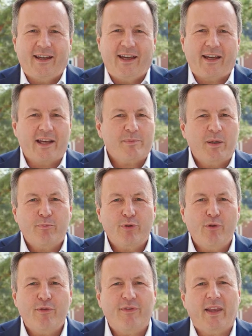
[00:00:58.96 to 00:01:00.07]
It has been
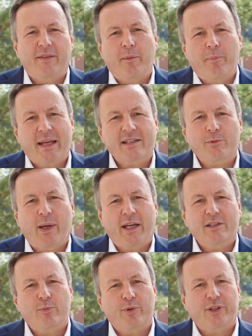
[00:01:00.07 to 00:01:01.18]
proven that the best way to